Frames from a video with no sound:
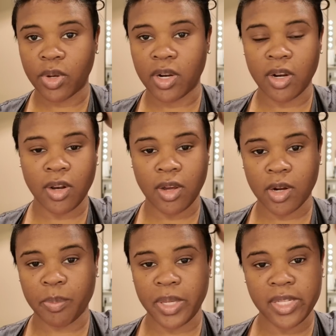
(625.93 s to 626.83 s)
With the
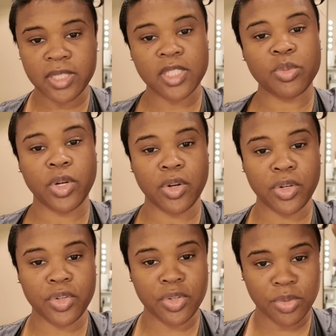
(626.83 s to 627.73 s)
longer pieces, we're going
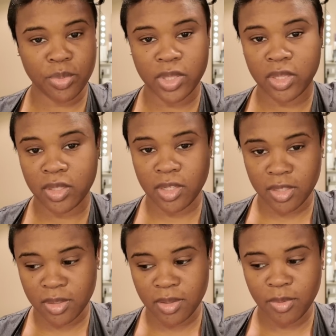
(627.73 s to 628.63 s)
to do with the
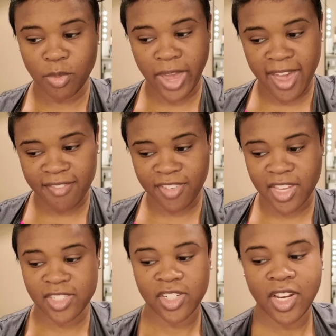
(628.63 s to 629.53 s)
1/2
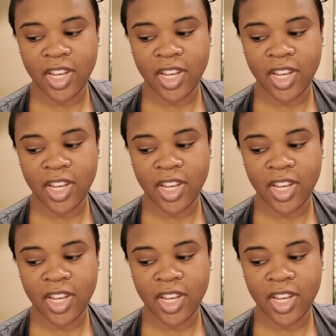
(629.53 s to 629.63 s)
inch.